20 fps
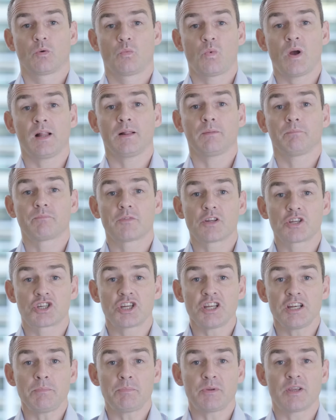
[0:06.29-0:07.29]
Well,
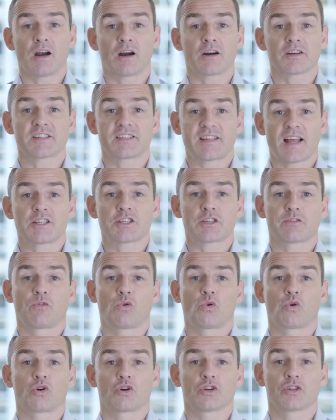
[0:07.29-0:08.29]
G D P R stands
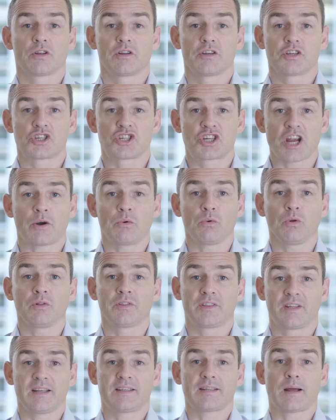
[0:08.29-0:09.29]
for General
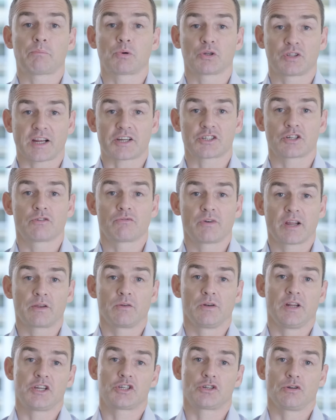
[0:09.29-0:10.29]
Data Protection
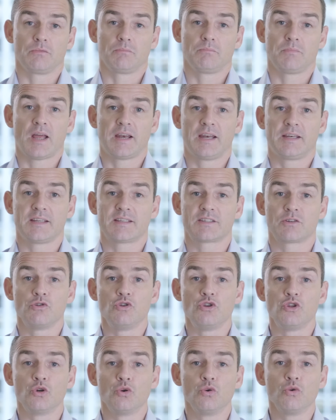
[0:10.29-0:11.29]
Regulation, and it is a
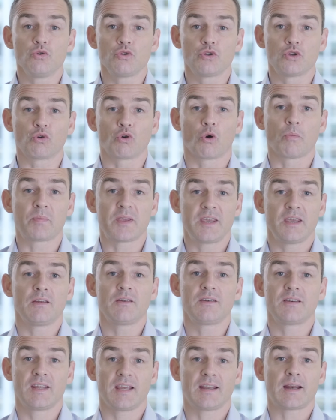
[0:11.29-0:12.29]
new
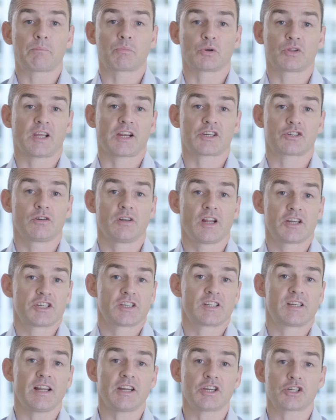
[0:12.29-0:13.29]
European data protection
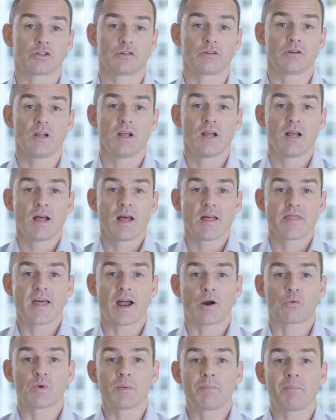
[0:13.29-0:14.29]
legislation
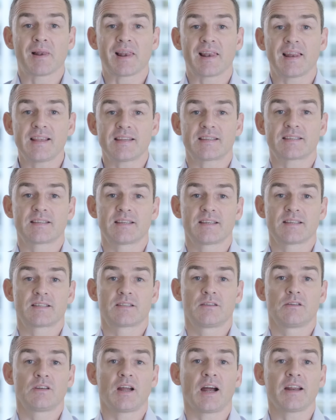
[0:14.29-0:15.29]
that
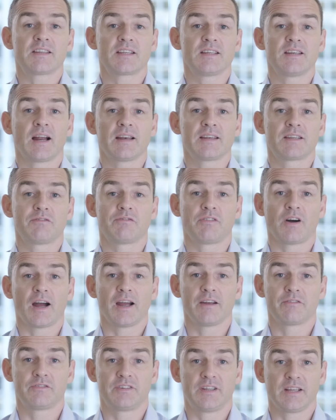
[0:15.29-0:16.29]
replaces the nineteen
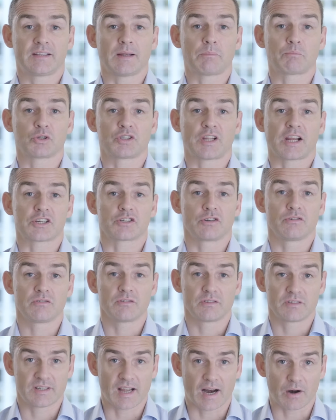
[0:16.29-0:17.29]
ninety-five Data
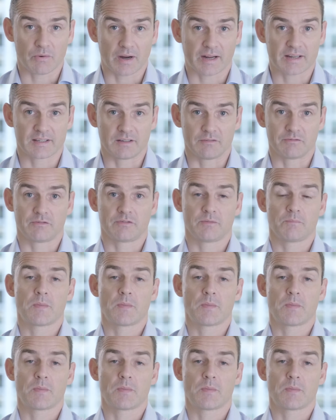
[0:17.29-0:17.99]
Protection Directive.